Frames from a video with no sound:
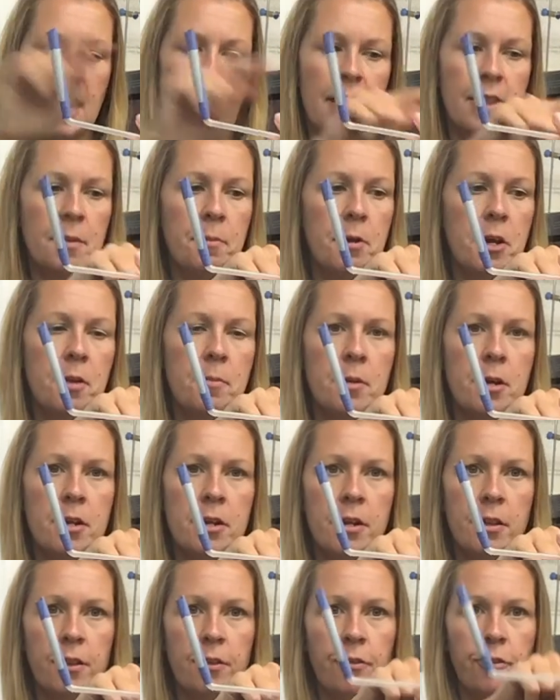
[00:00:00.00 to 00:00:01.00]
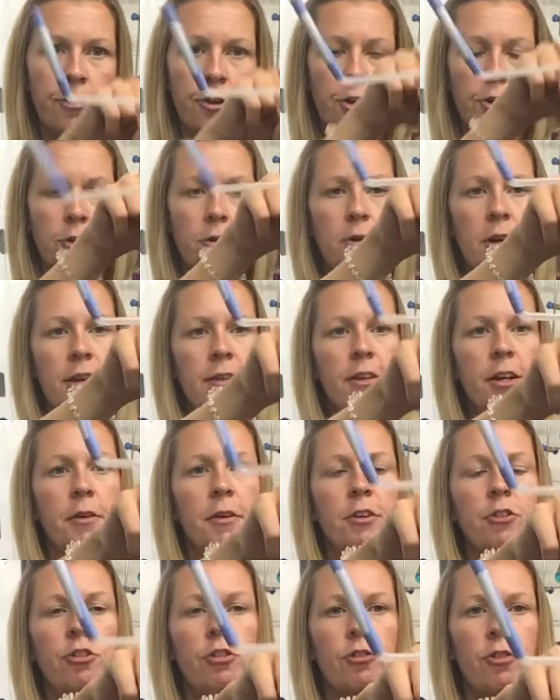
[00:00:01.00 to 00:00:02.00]
At the moment, the fuel is
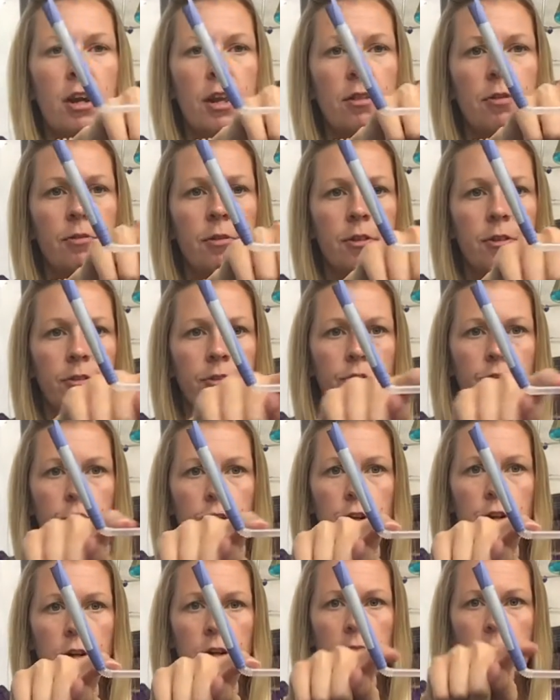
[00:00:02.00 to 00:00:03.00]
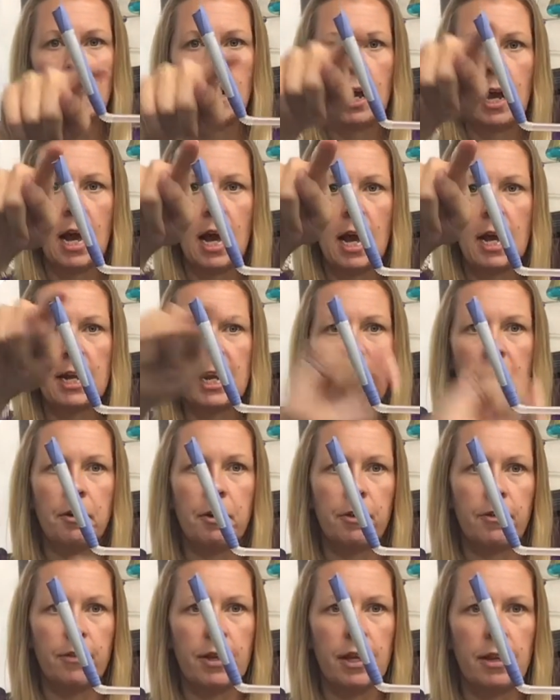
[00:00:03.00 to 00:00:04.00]
going straight through the straw and
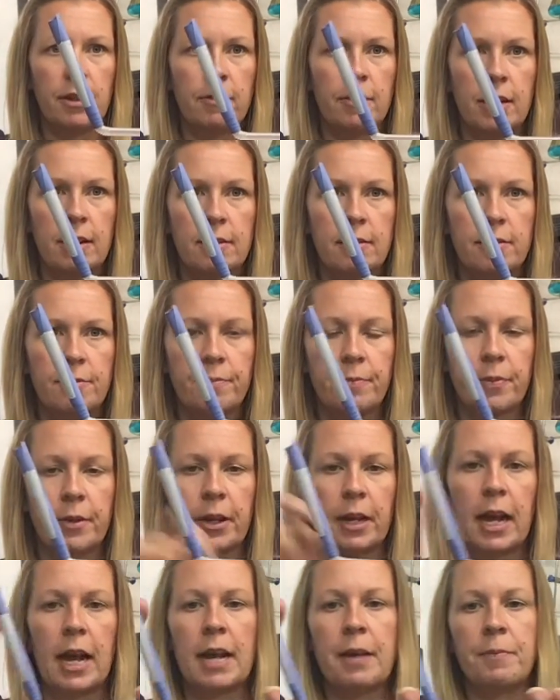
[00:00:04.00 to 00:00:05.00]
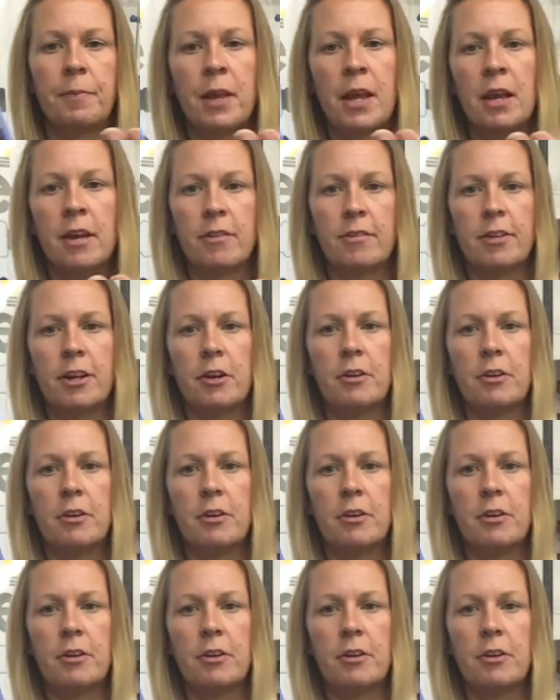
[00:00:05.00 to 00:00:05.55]
out of the other end. Okay, So